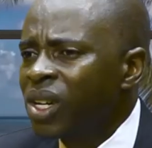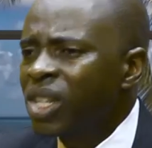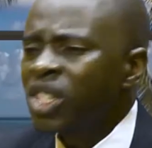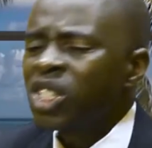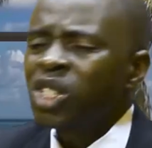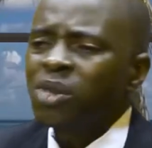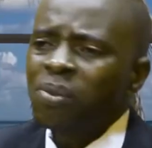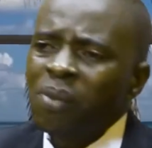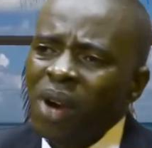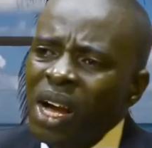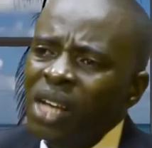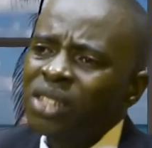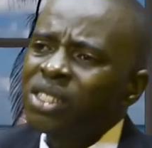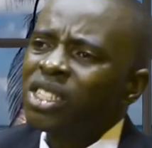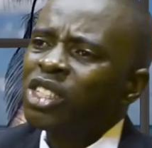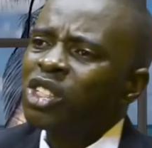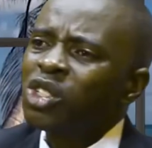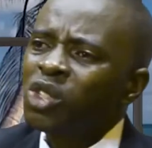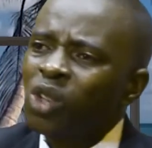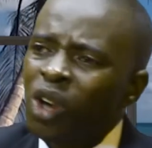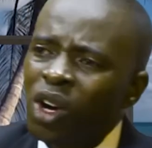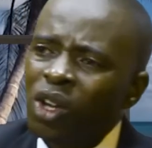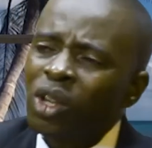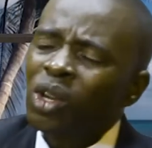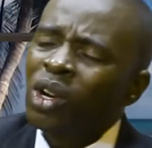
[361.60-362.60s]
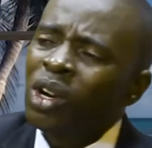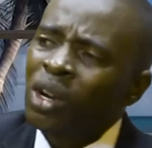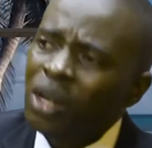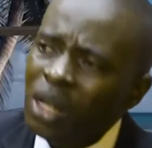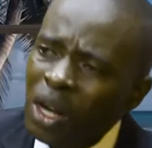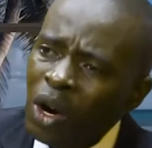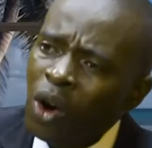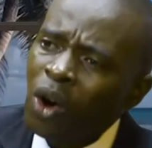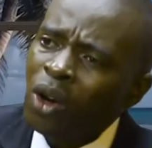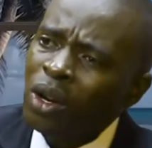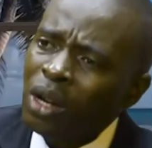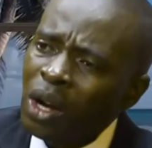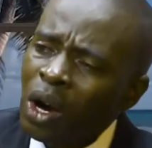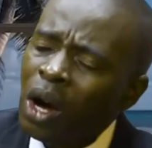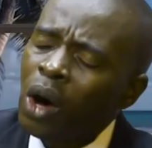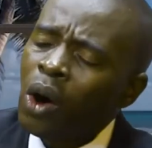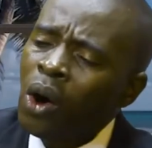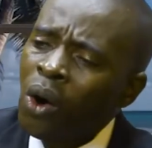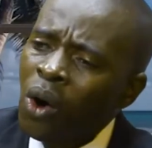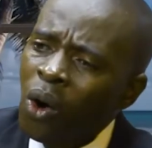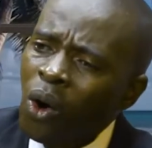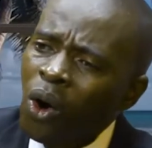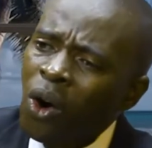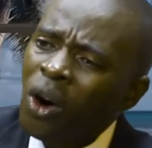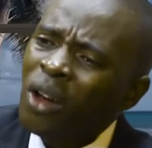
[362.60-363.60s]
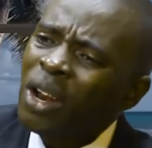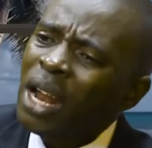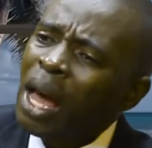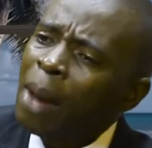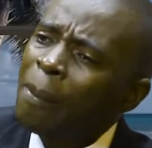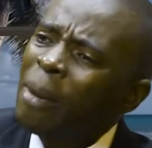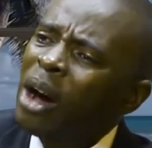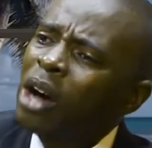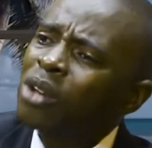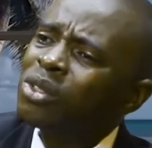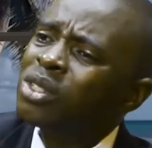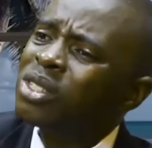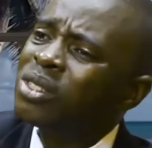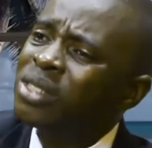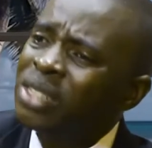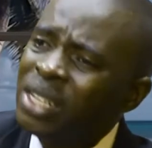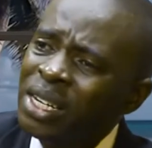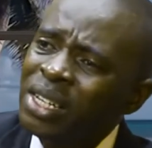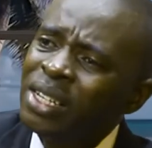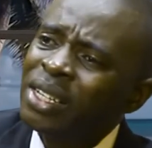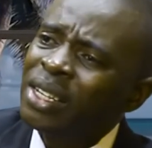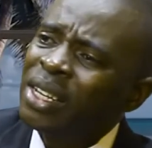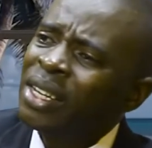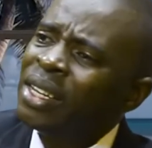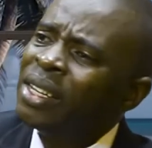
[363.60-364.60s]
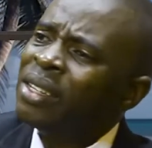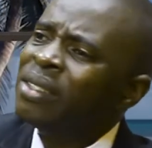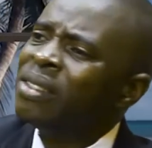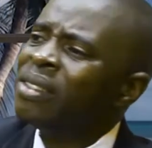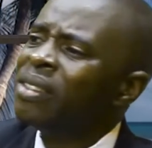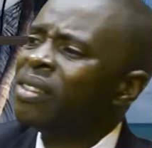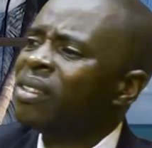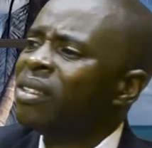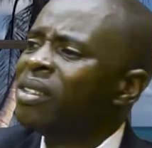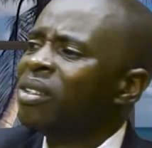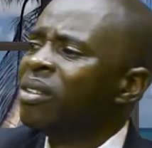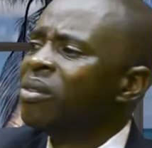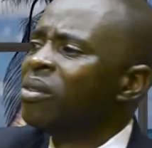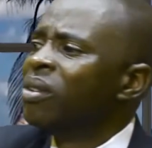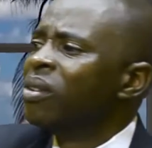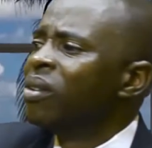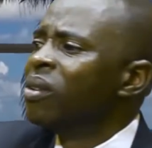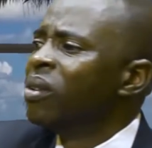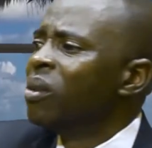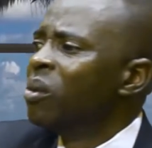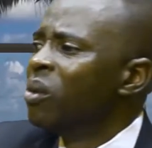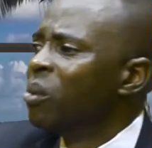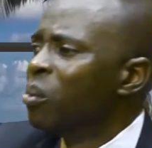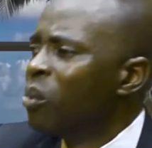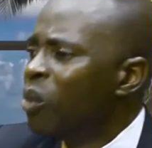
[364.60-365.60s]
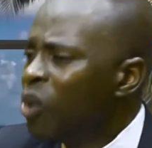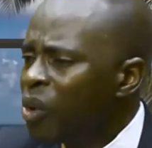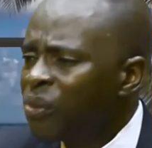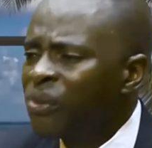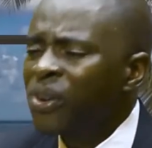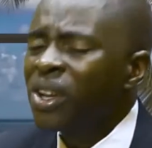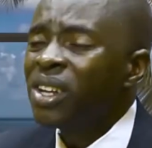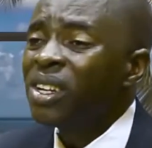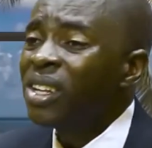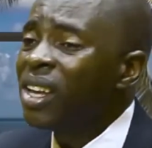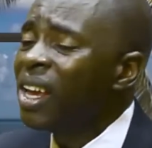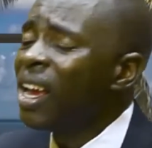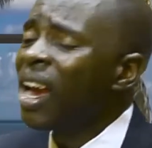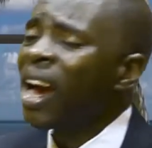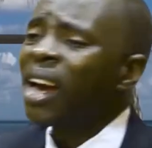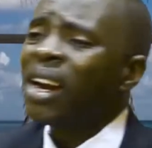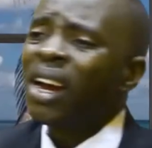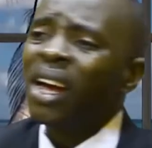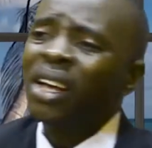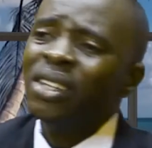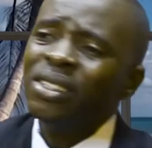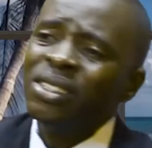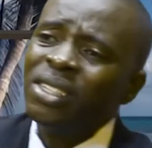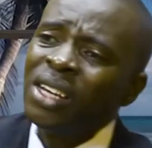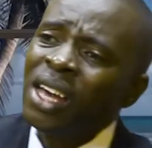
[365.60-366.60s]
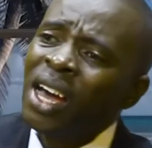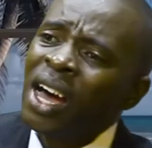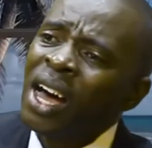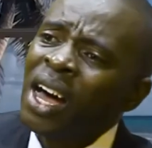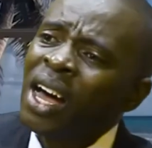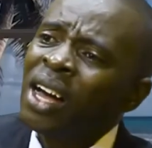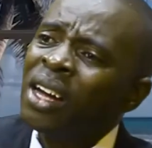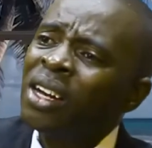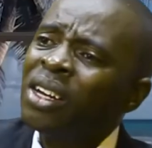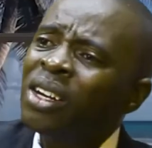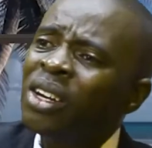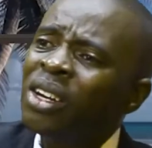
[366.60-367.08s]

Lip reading: Christmas is not all about drinking, moving here and there,